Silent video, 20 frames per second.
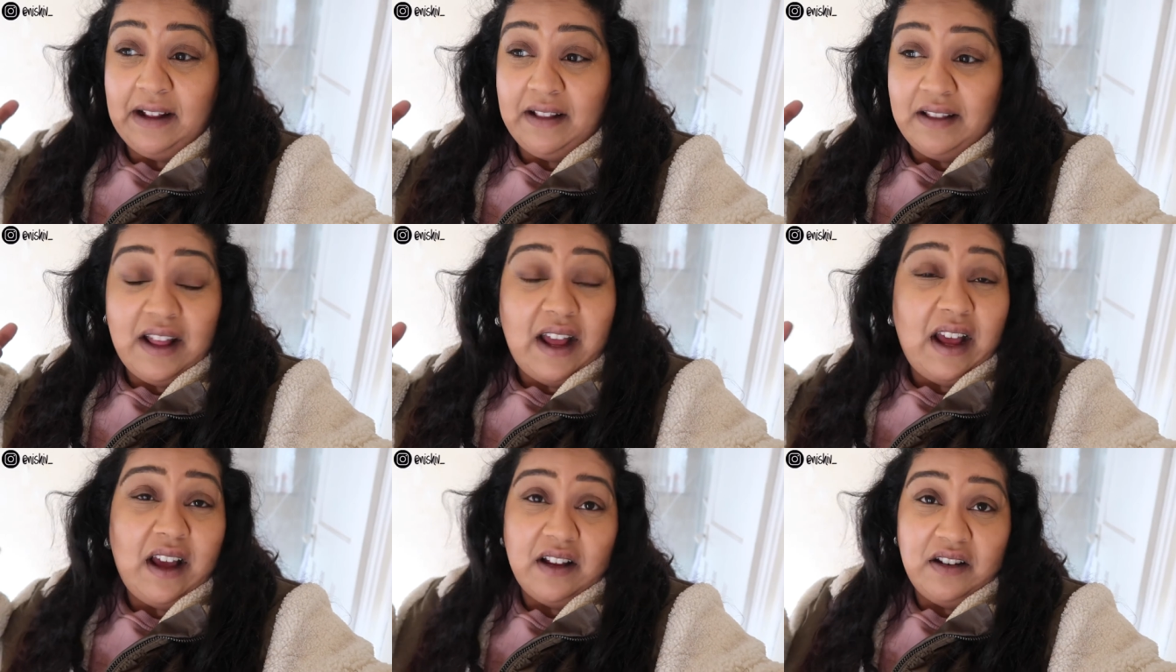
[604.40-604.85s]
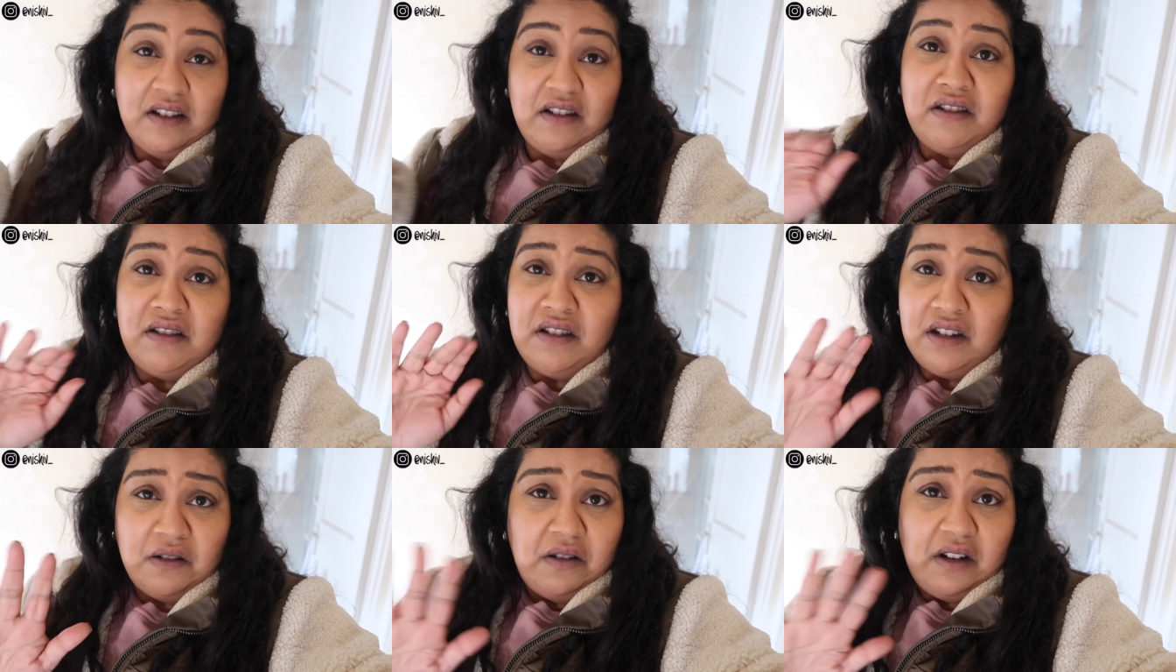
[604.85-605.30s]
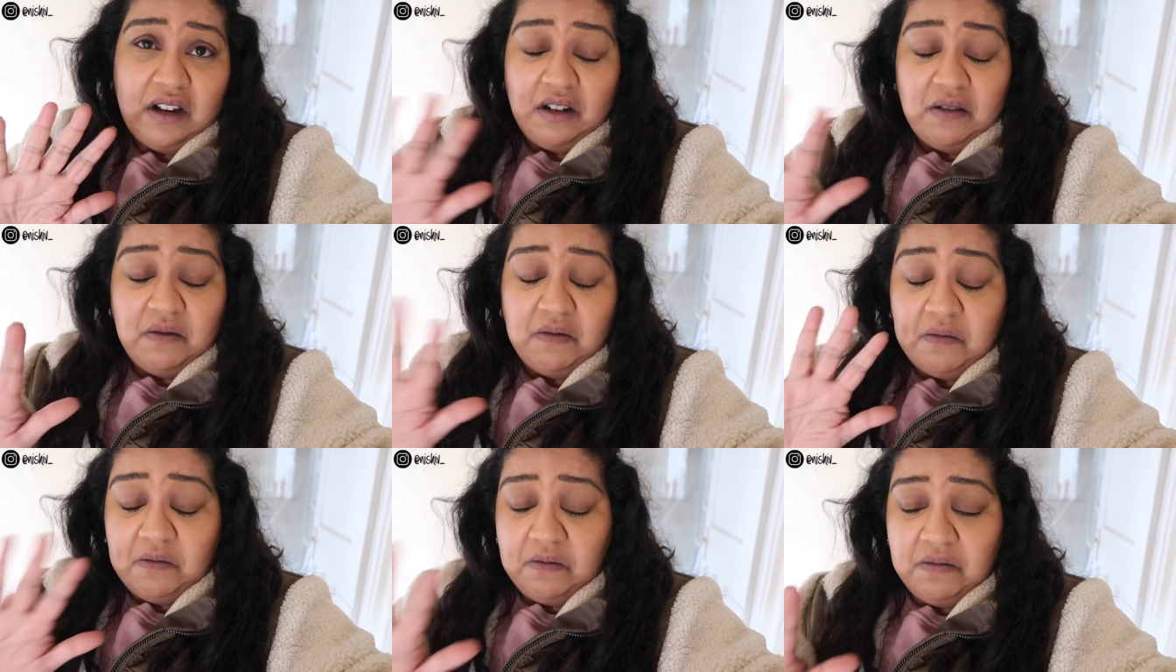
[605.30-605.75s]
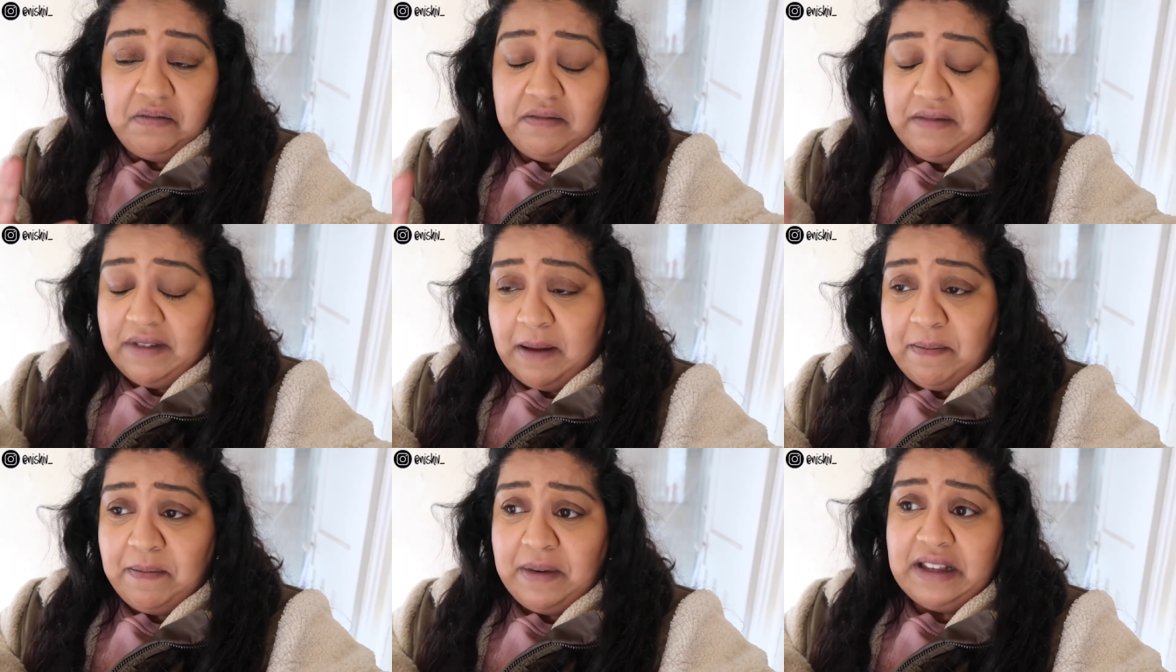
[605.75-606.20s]
in there and doing
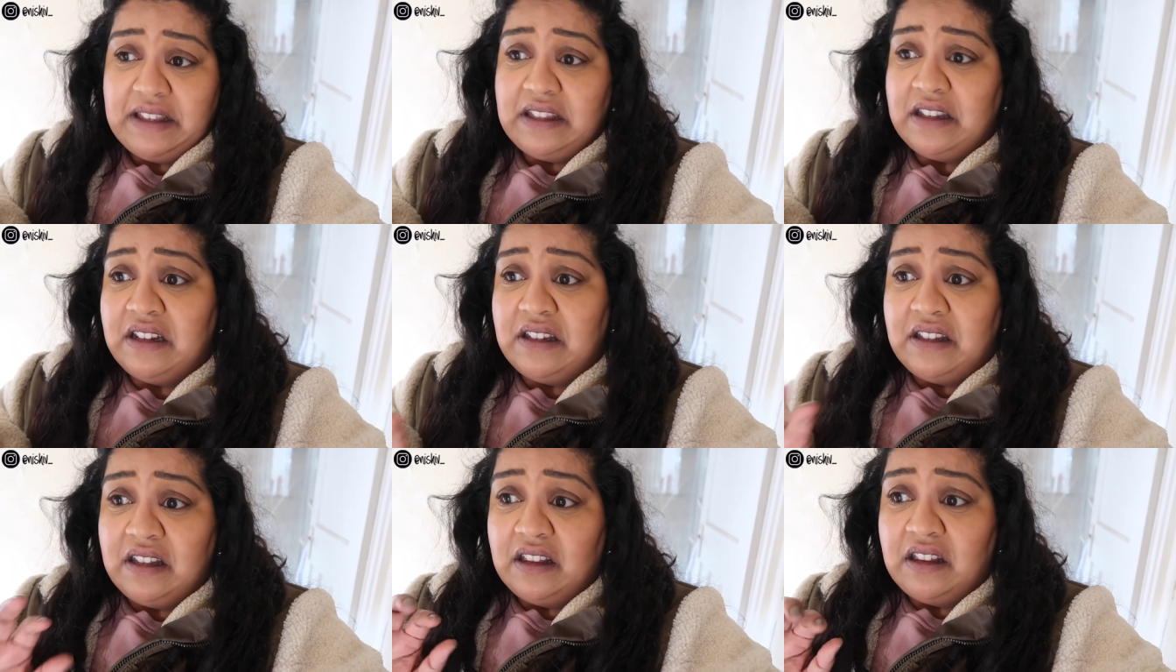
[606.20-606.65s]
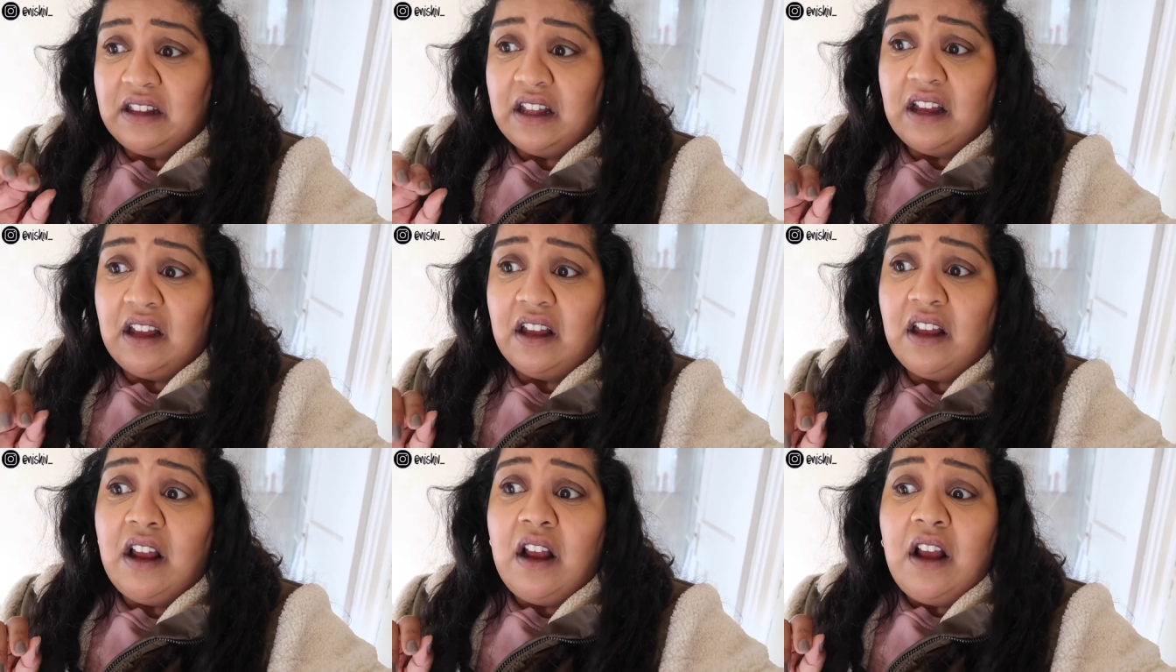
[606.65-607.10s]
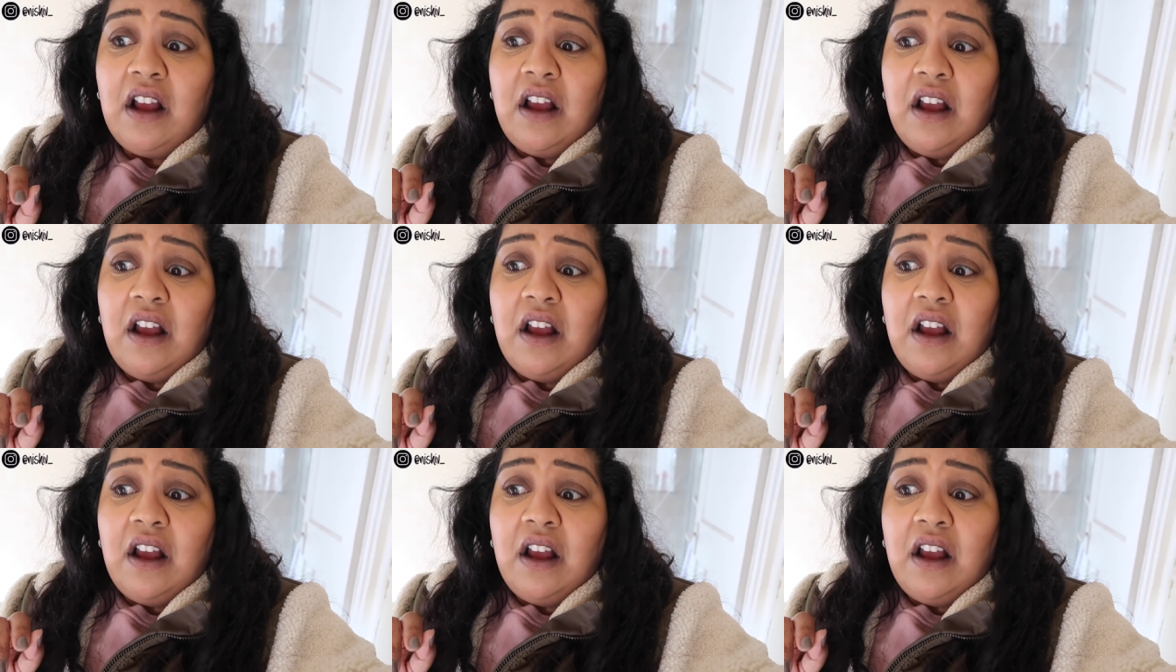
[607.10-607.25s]
their business in there